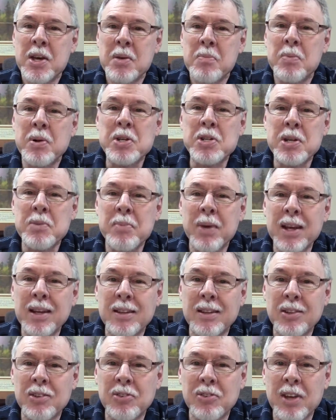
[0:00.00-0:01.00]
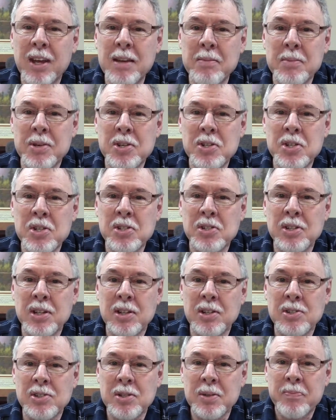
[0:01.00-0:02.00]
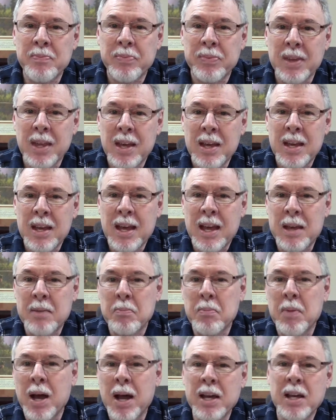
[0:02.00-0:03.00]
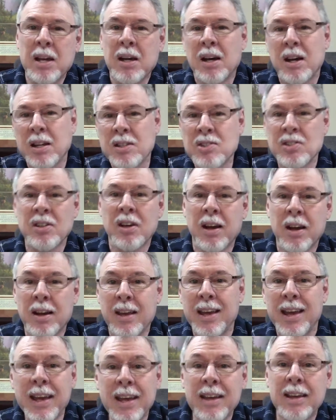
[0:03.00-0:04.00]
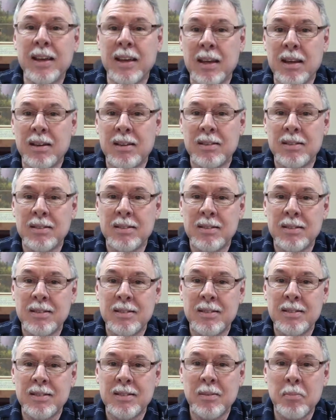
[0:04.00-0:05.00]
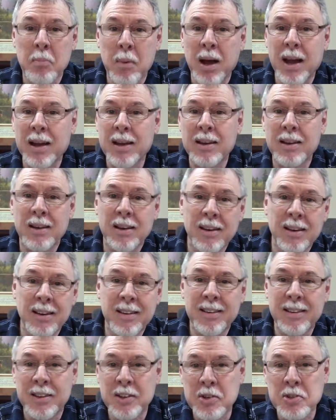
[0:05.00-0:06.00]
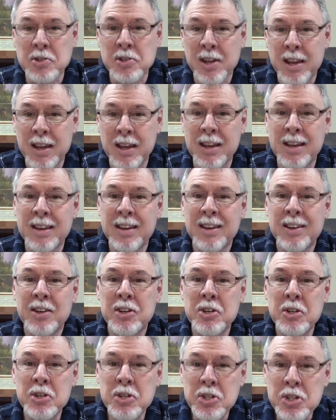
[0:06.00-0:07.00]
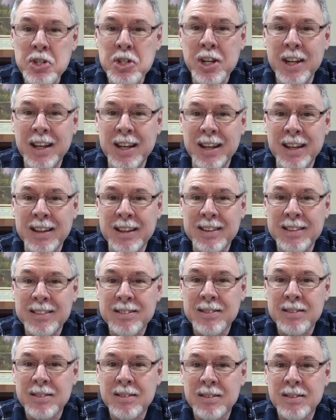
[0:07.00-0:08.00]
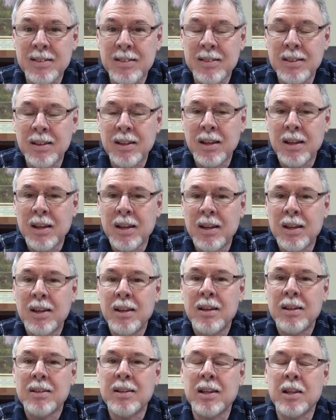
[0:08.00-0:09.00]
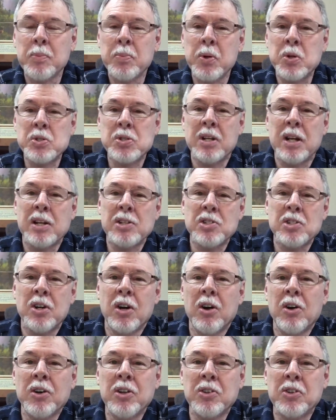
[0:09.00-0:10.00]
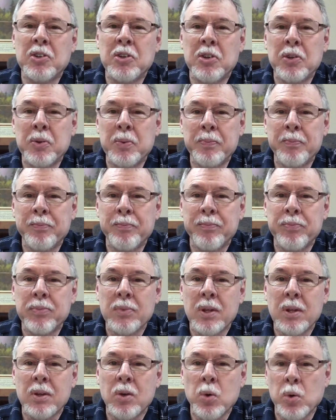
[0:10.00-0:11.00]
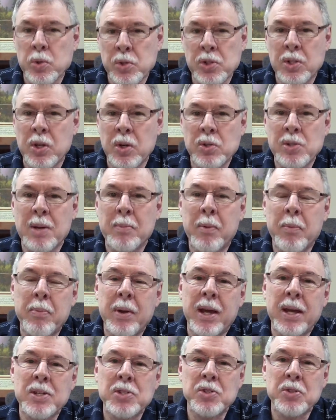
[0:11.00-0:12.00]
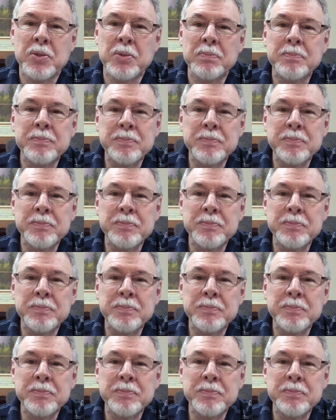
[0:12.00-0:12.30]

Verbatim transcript: but she made this statement. She says, "And my God's not a he. My God is a she." Now the person I was talking to course, knows I'm a pastor.